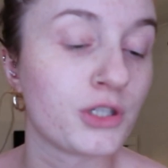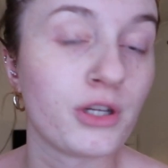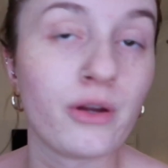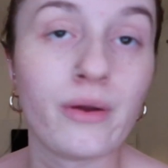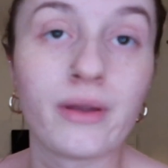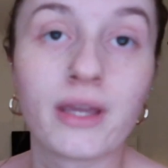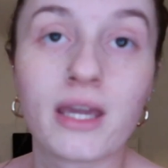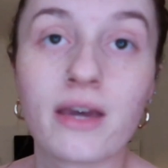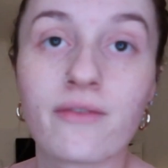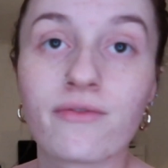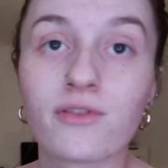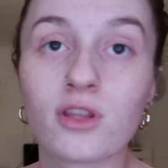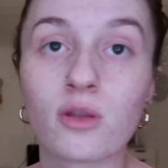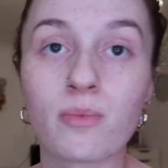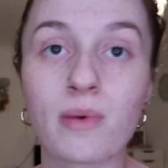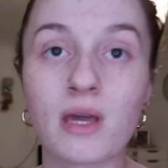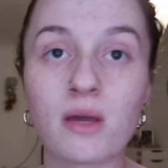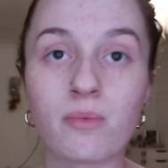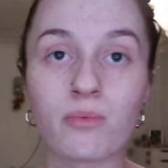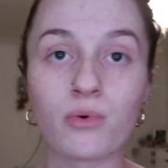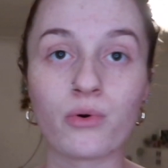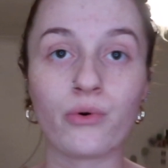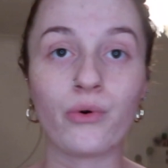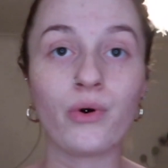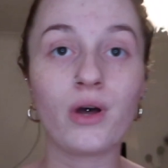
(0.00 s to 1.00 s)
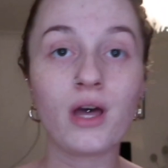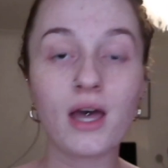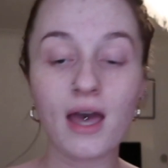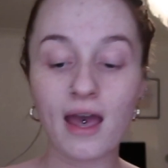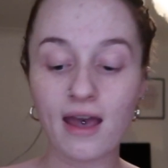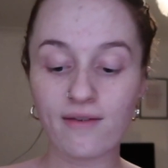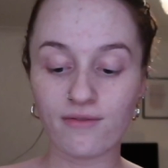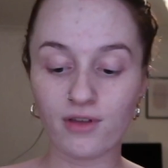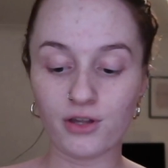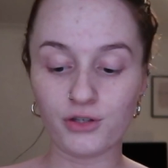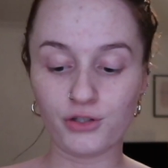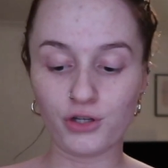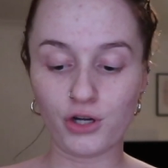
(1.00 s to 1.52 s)
doing it for the people
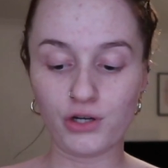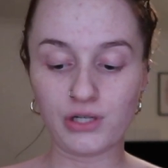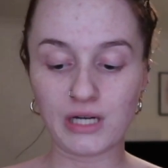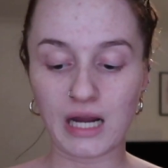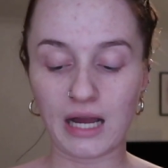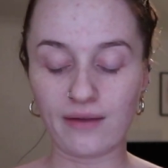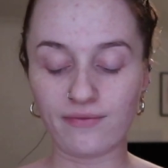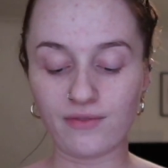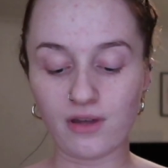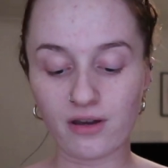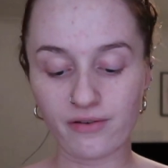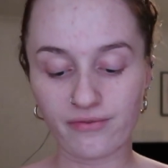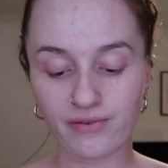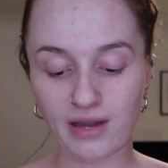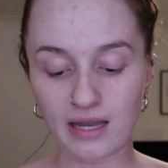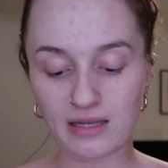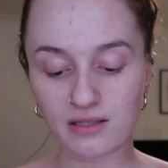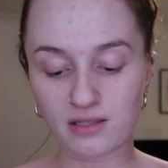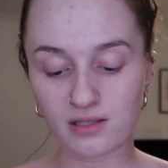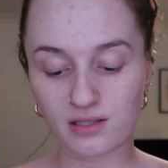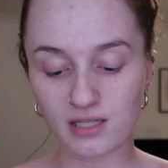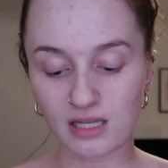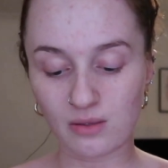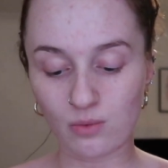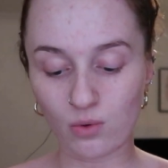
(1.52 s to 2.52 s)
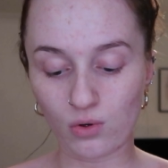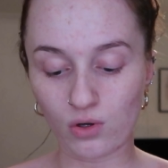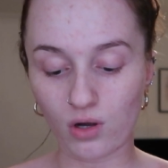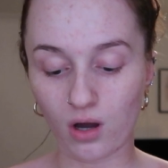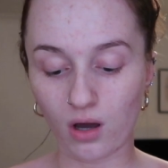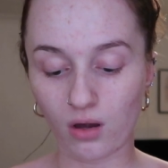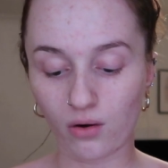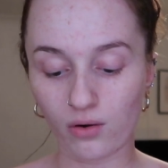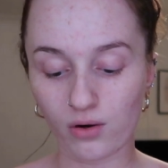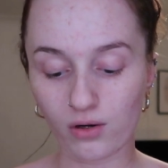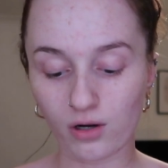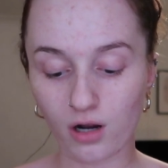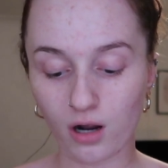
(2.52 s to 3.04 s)
that do tan their face to see what
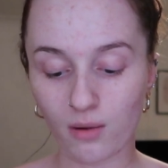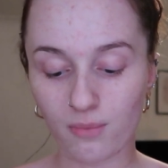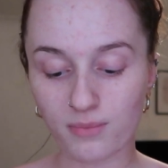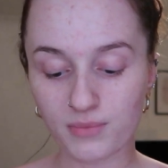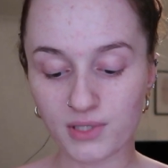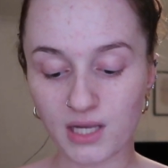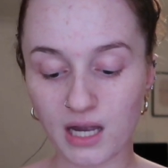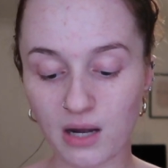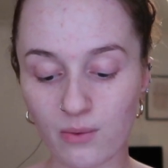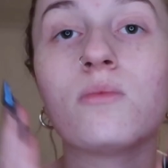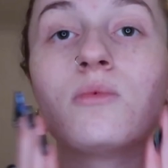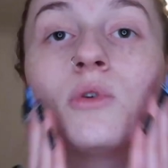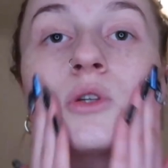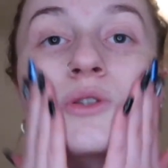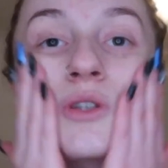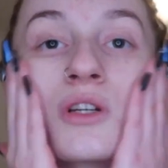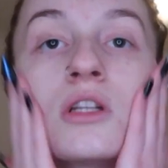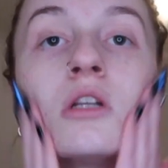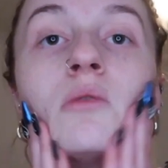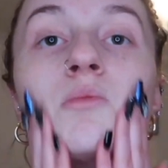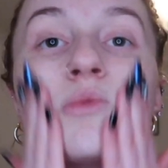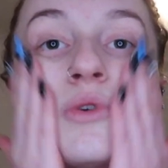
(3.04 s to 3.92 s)
colour it comes out. I'm just going to